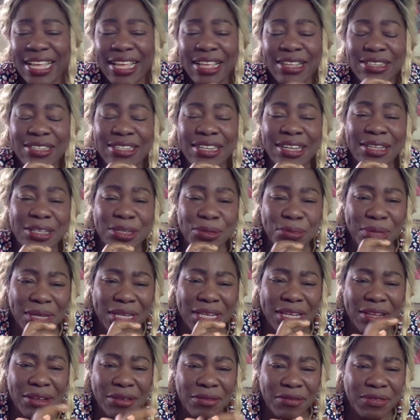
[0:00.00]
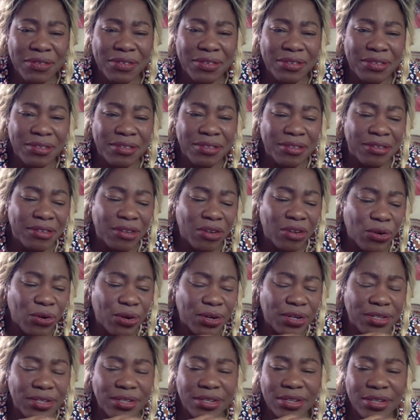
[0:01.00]
sent me gifts and
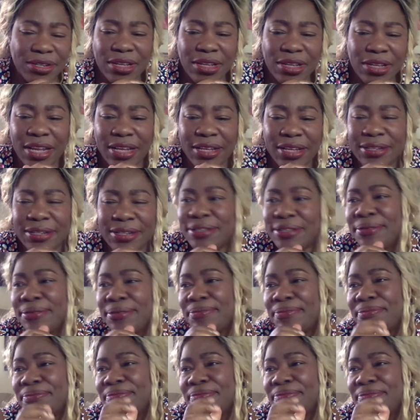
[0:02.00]
hearts and likes.